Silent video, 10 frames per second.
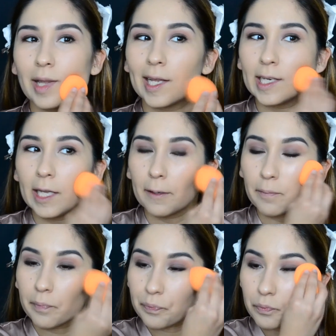
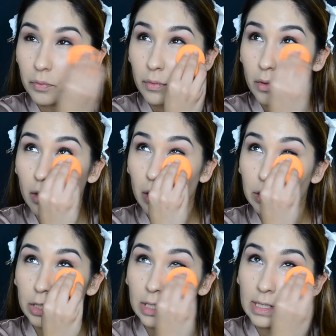blending
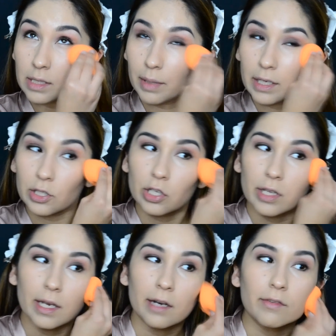just to make
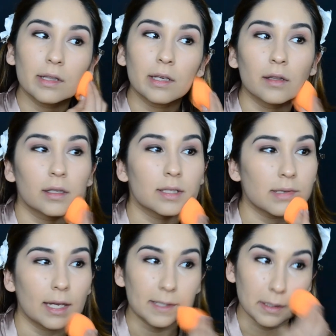sure that everything
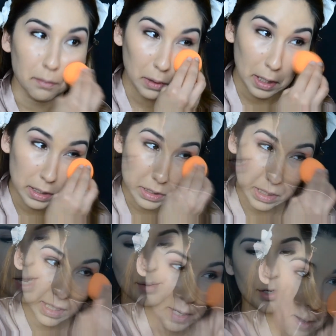looks nice and
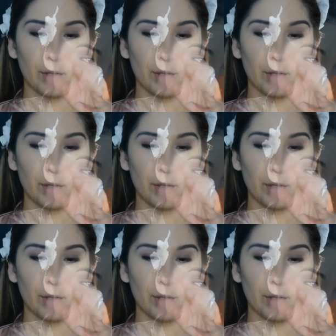blended.